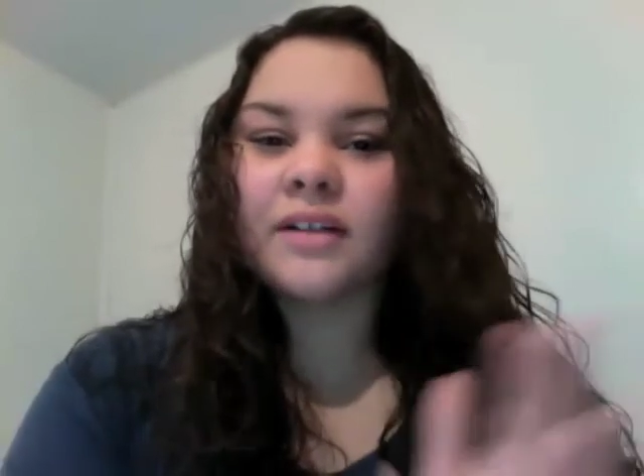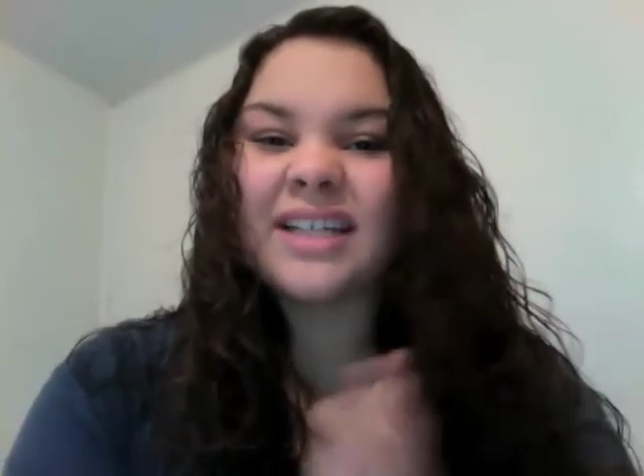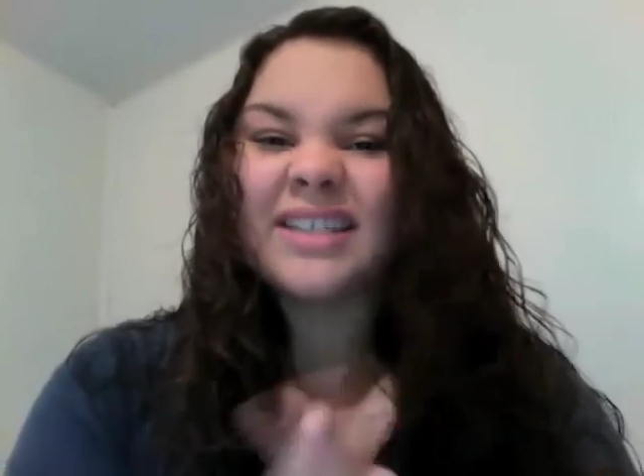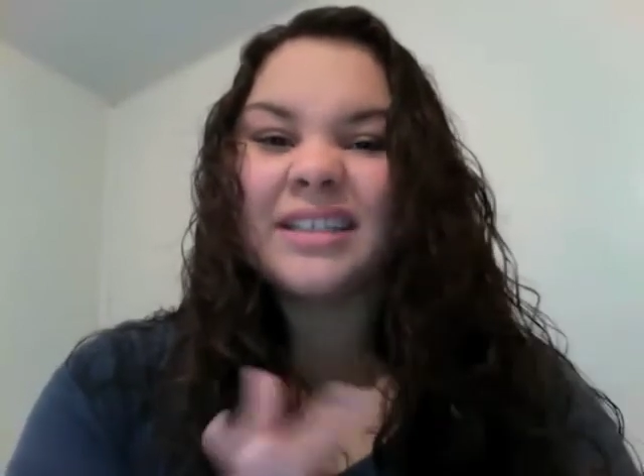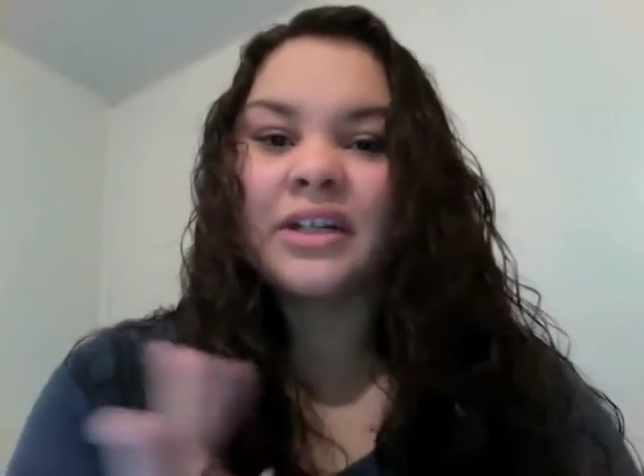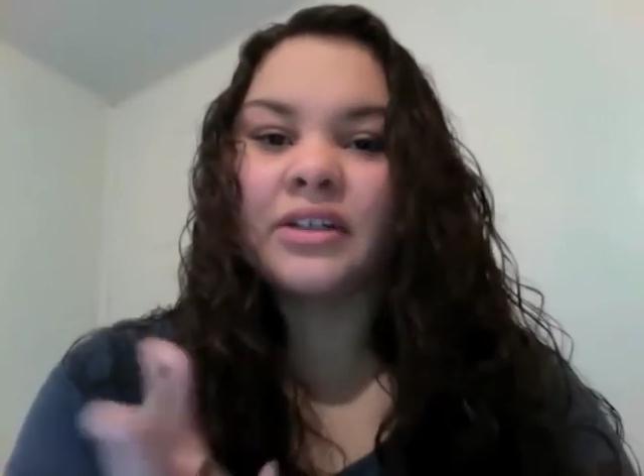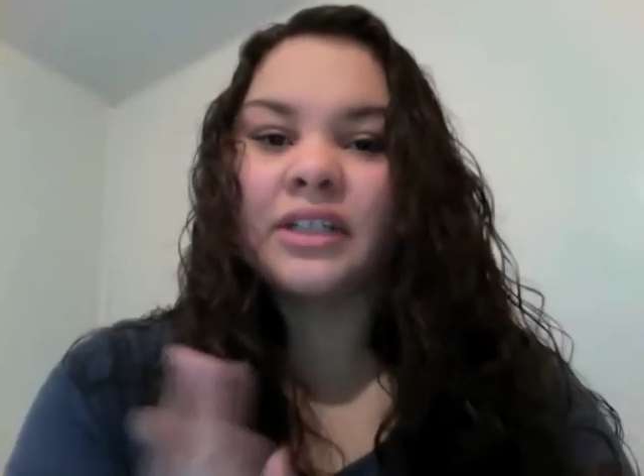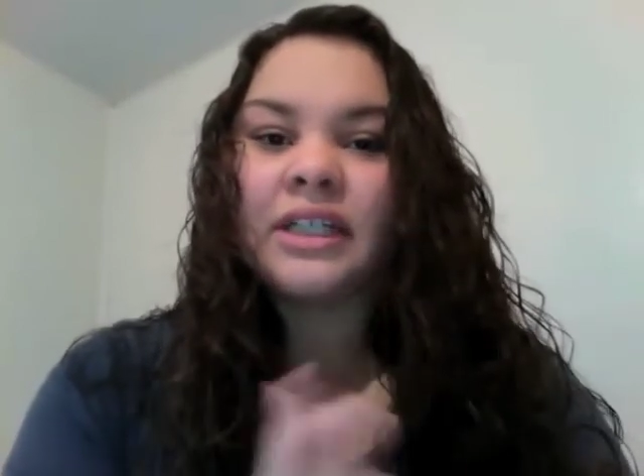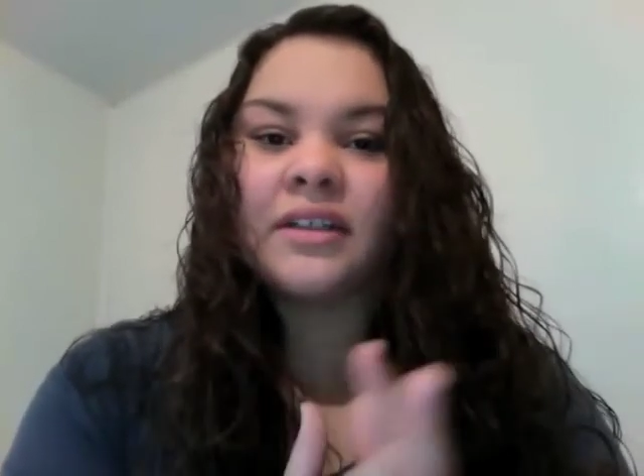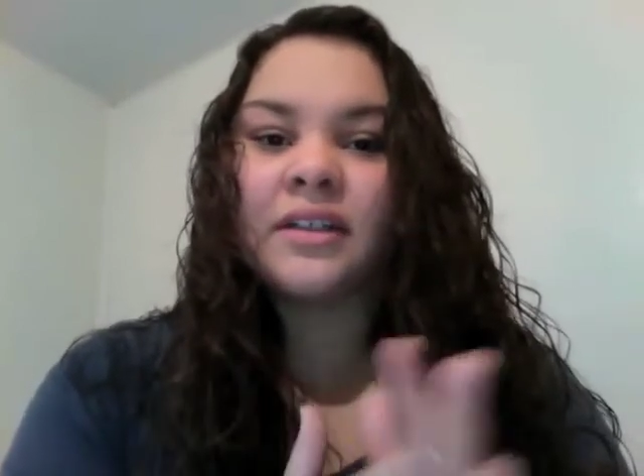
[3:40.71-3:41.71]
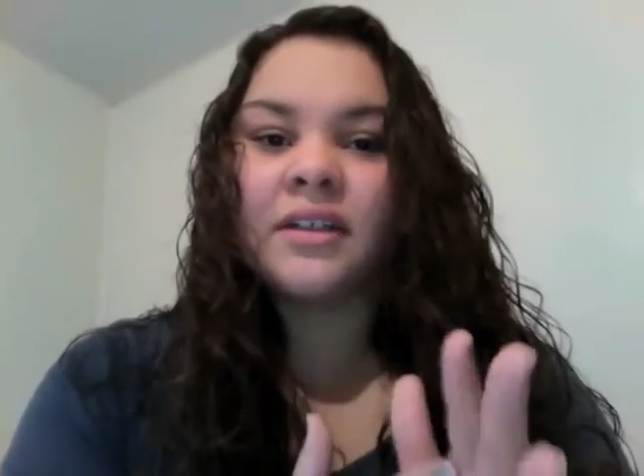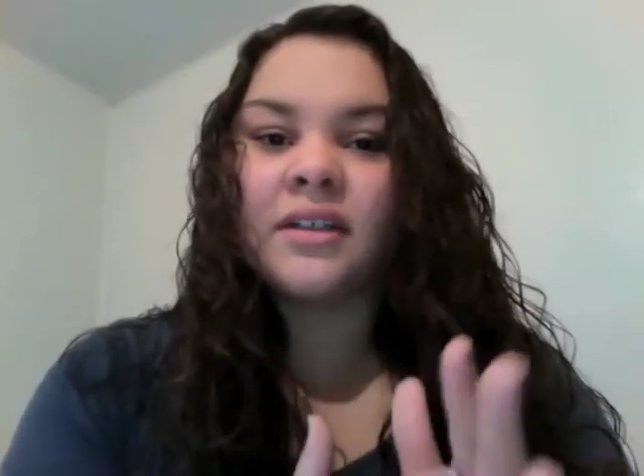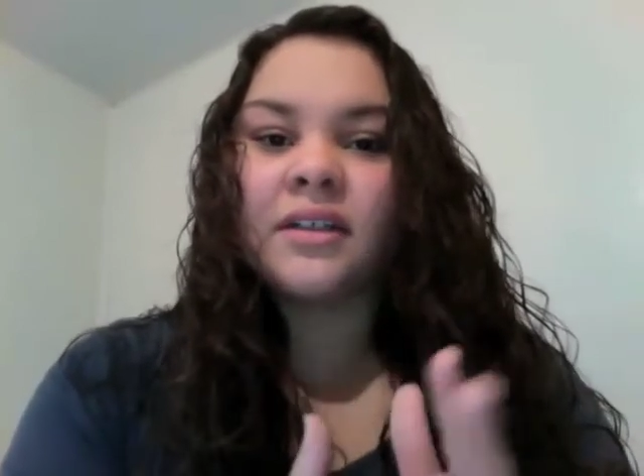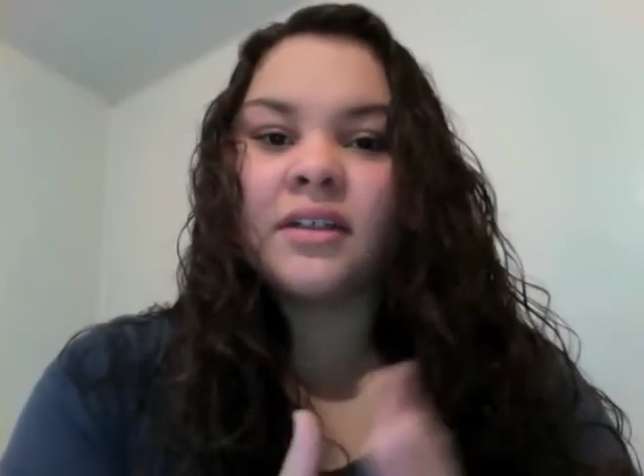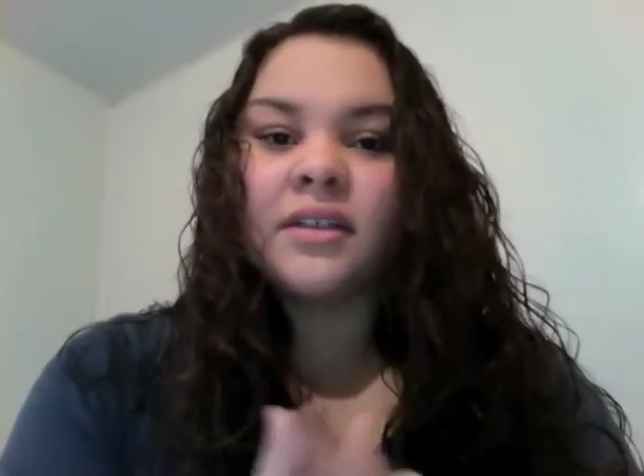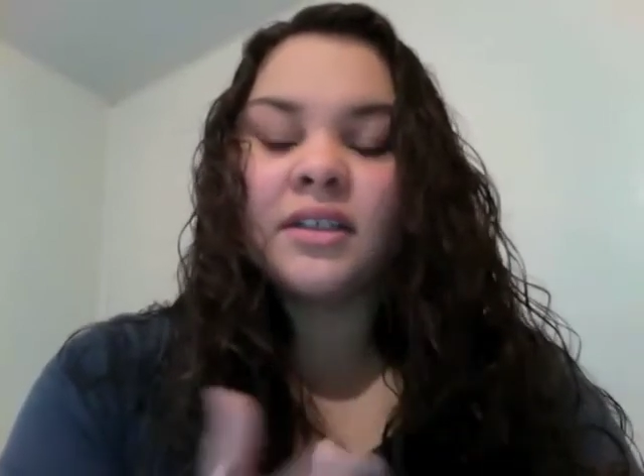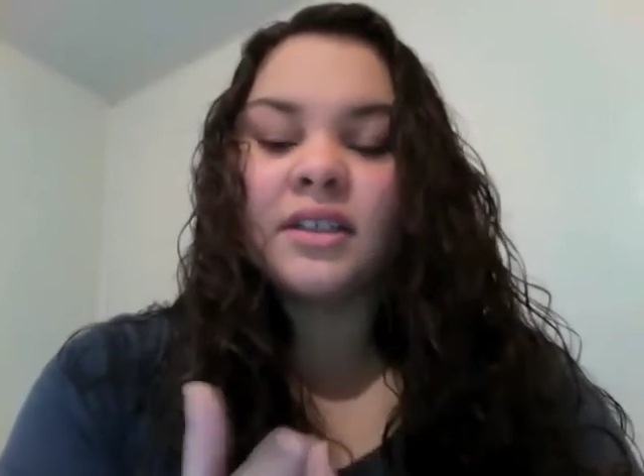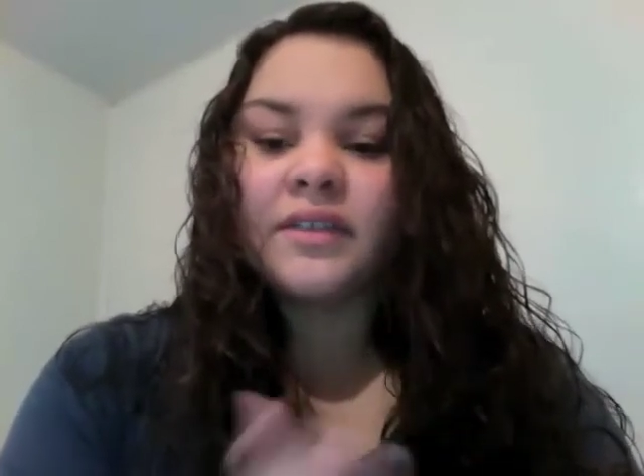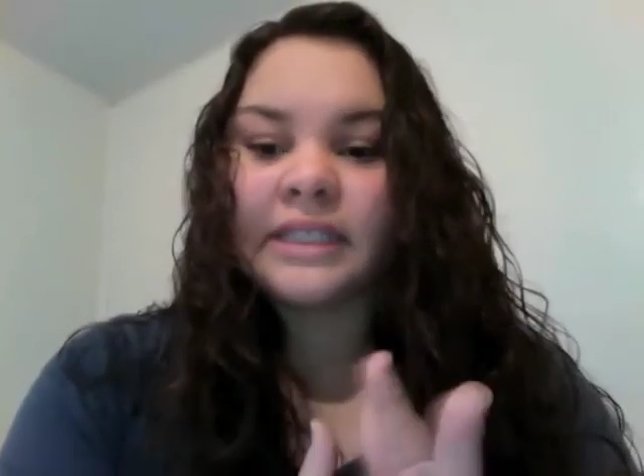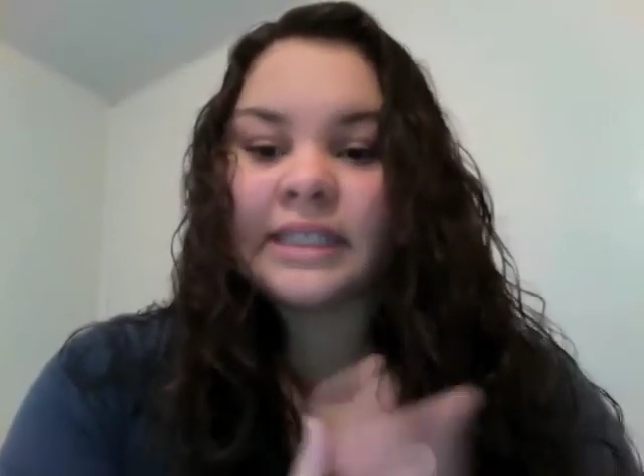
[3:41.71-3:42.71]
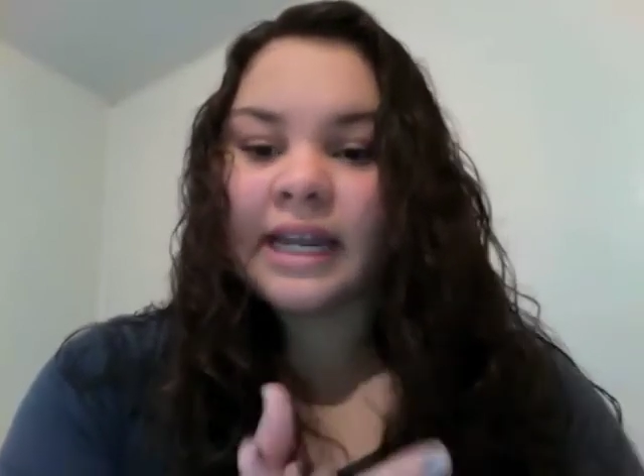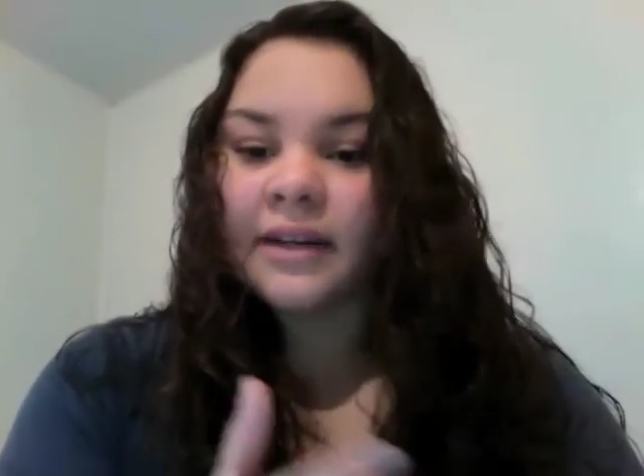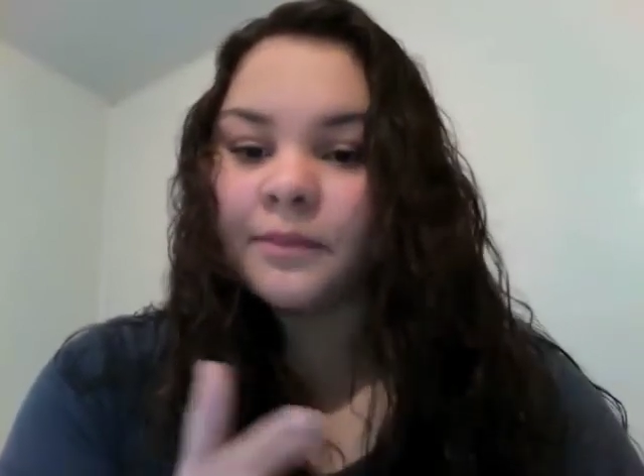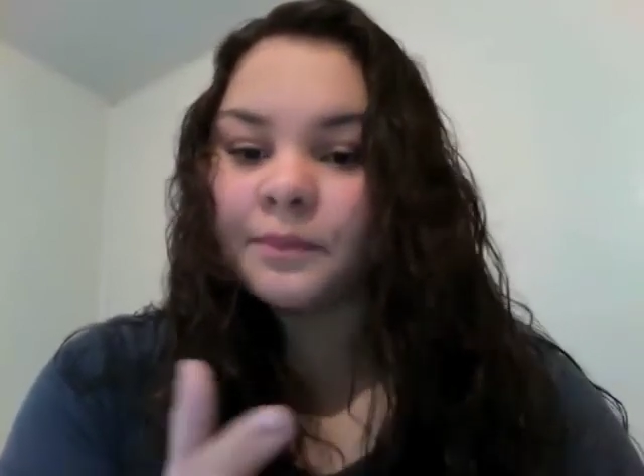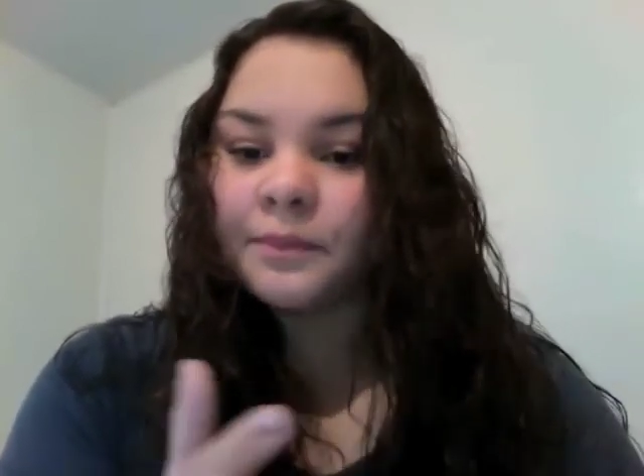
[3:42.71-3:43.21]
Classic, girly, sophisticated.